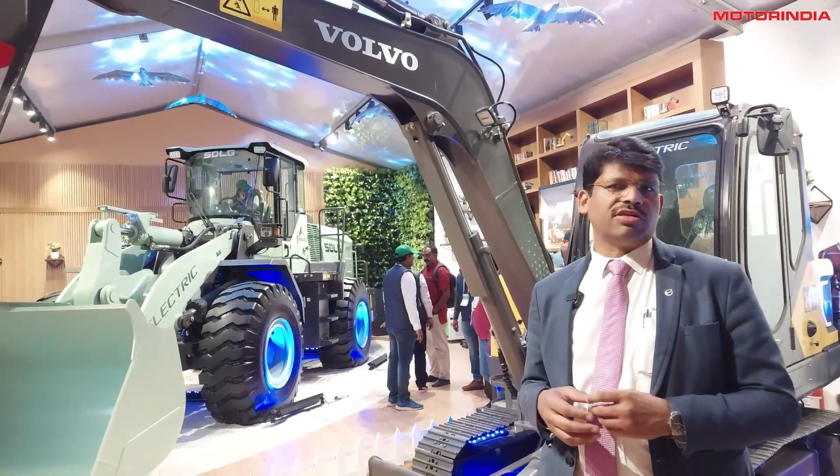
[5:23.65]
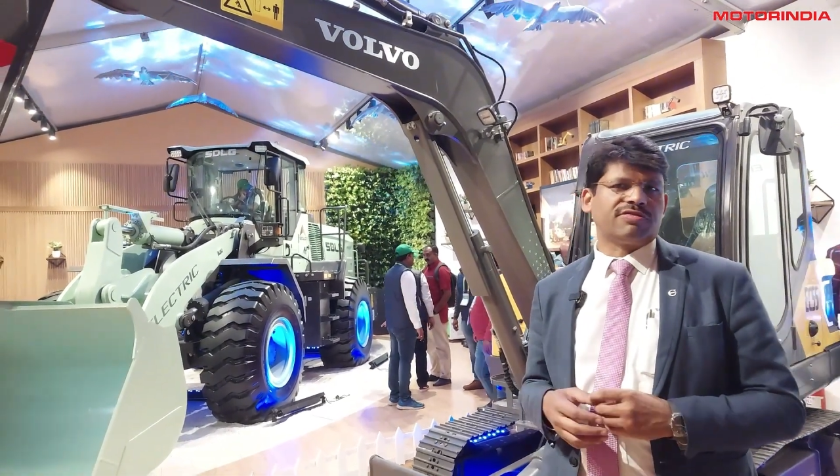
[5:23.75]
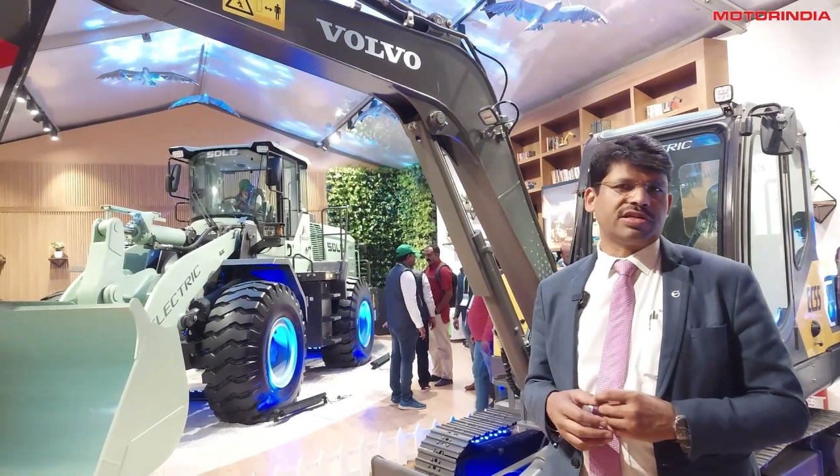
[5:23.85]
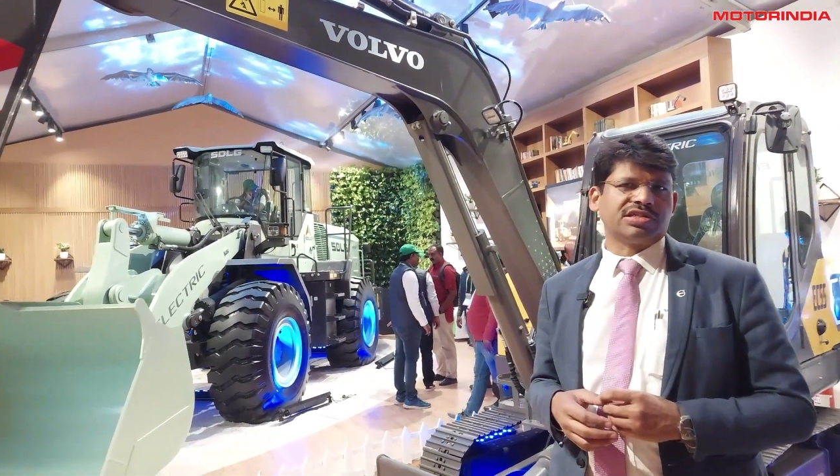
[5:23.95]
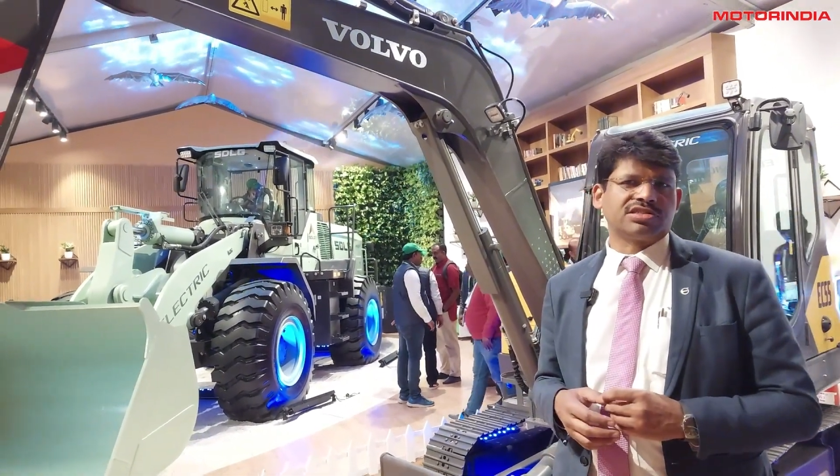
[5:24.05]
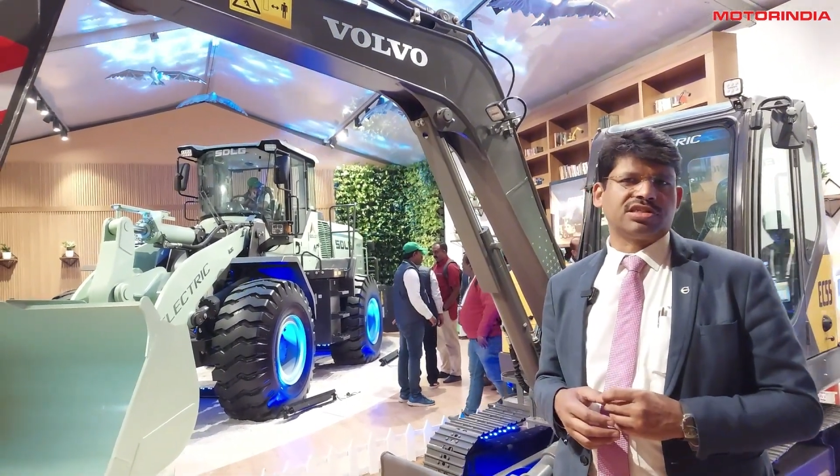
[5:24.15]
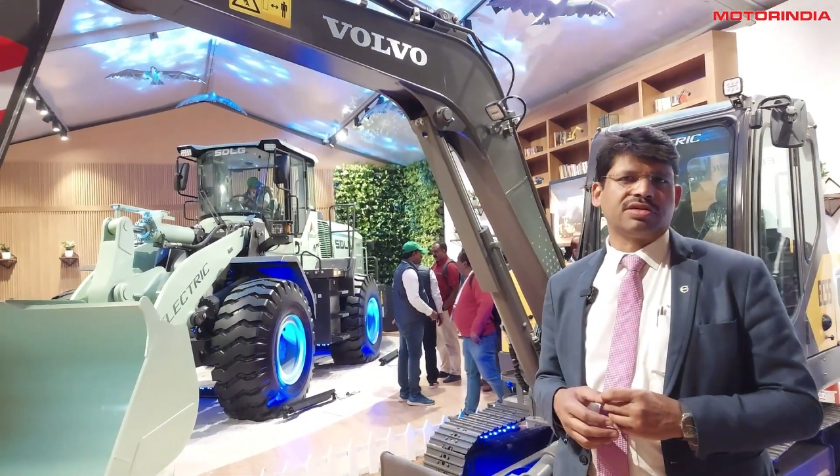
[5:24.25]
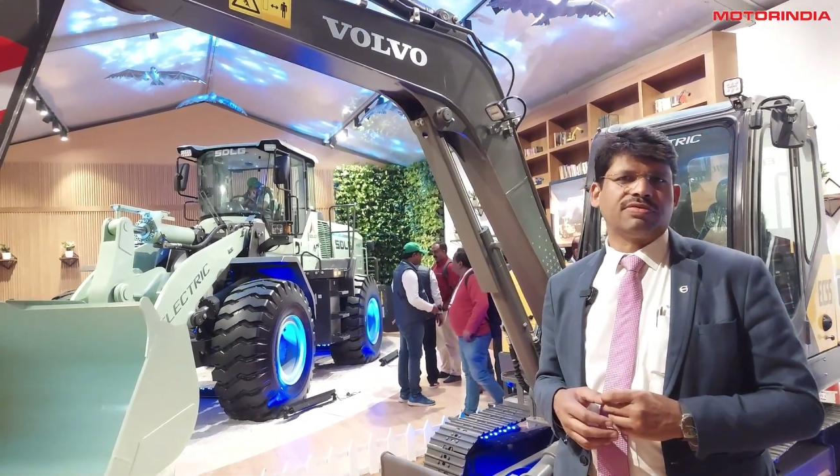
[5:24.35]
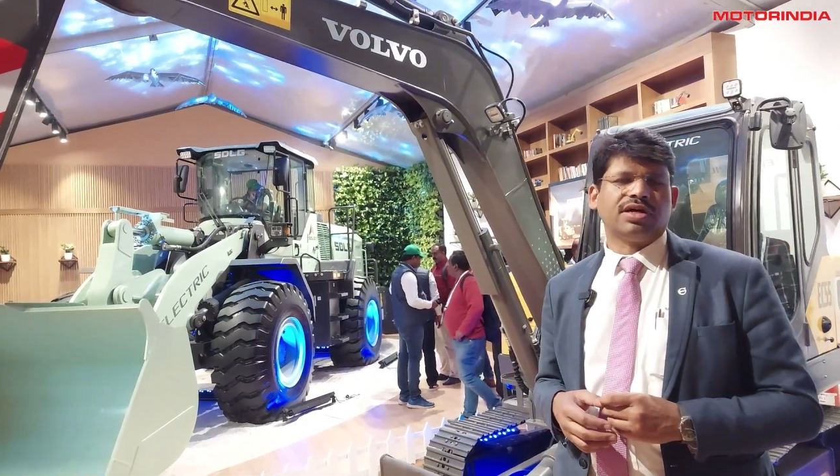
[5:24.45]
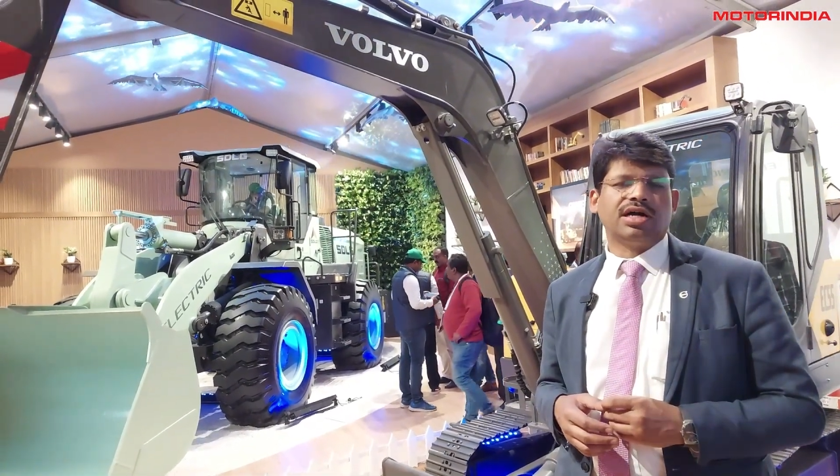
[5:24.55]
on
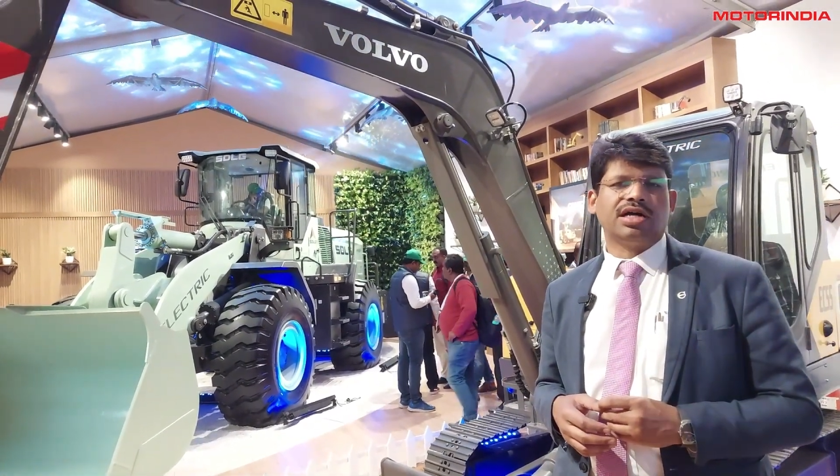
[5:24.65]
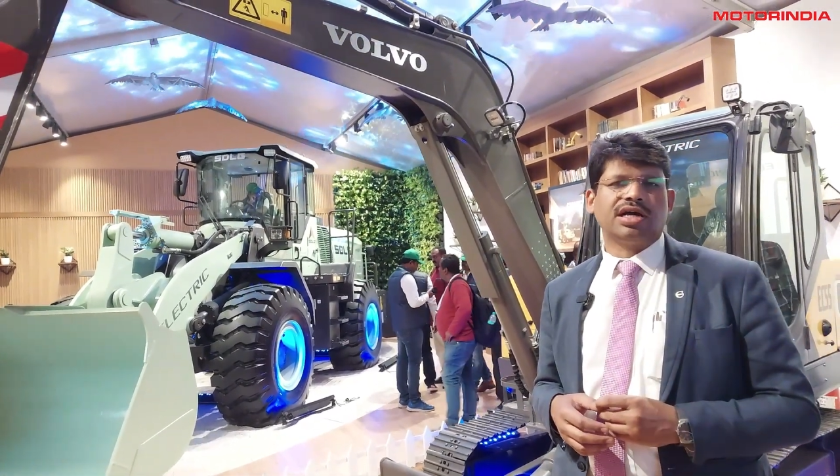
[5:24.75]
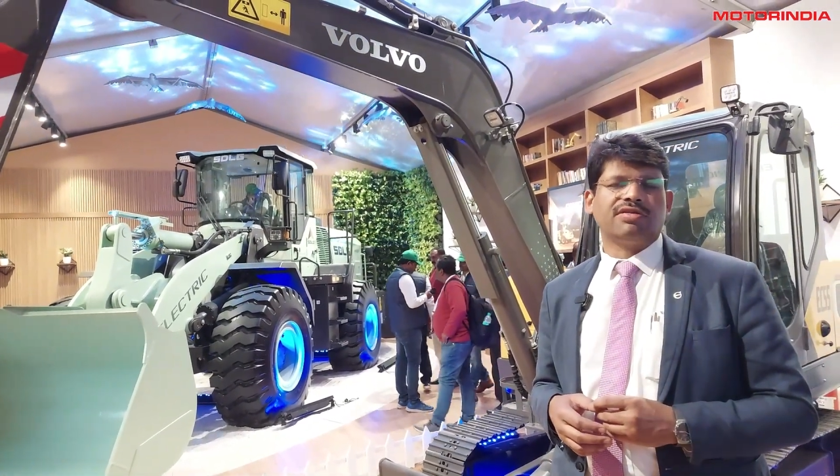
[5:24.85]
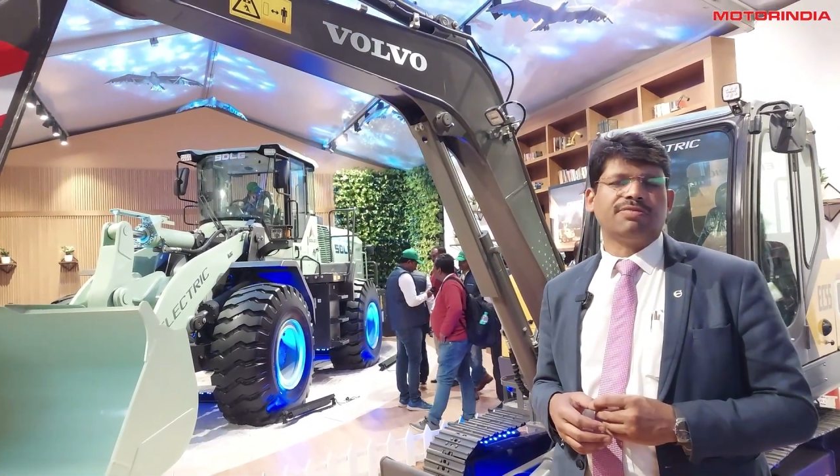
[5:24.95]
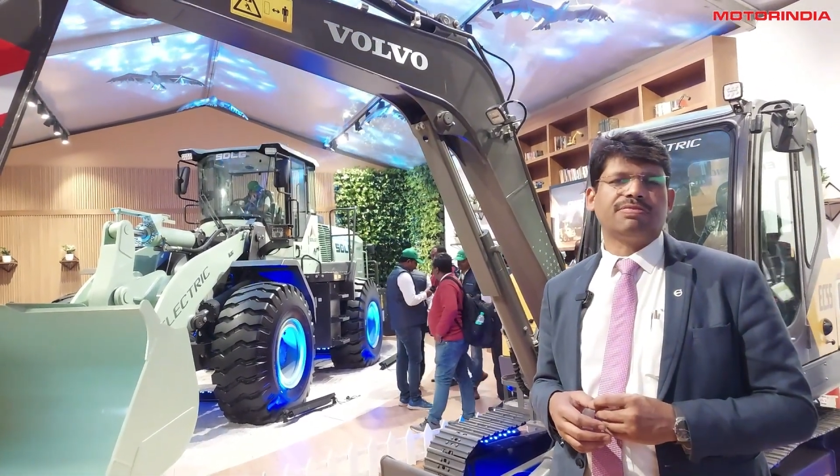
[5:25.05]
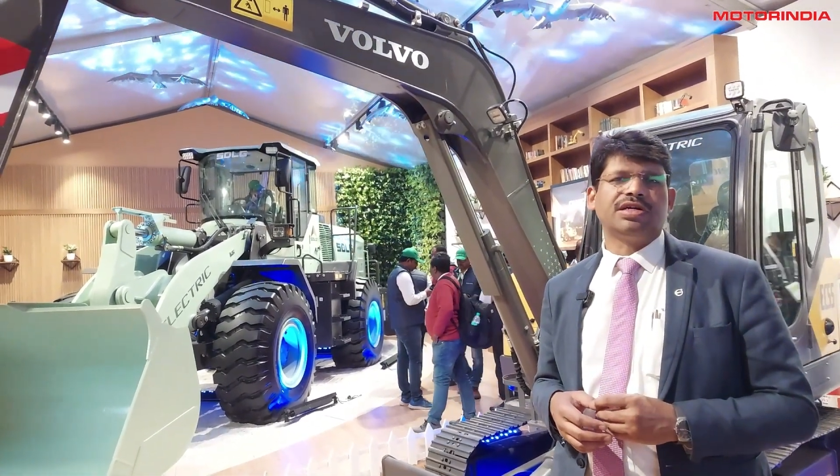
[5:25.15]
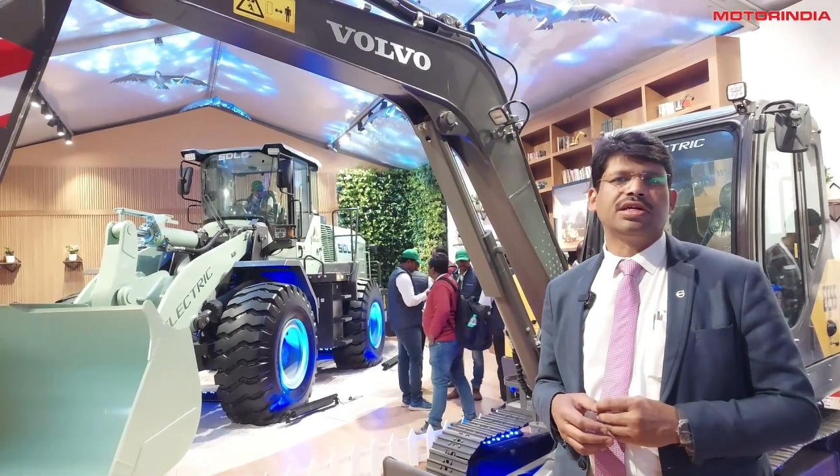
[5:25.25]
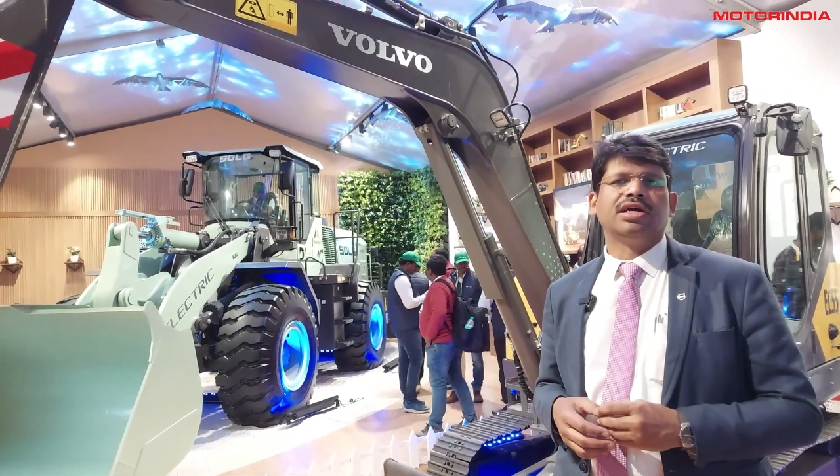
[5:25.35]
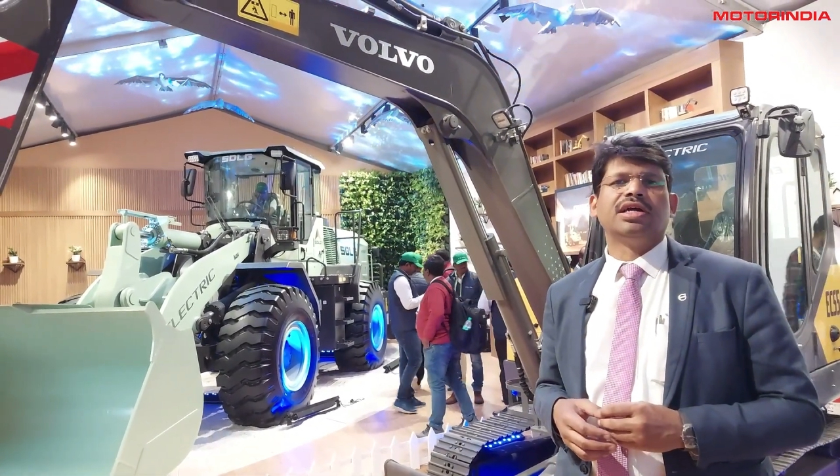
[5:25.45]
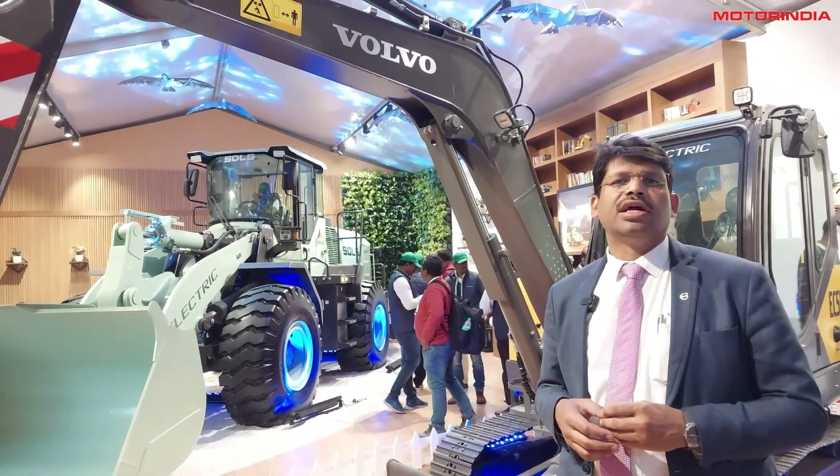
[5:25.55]
infrastructure development,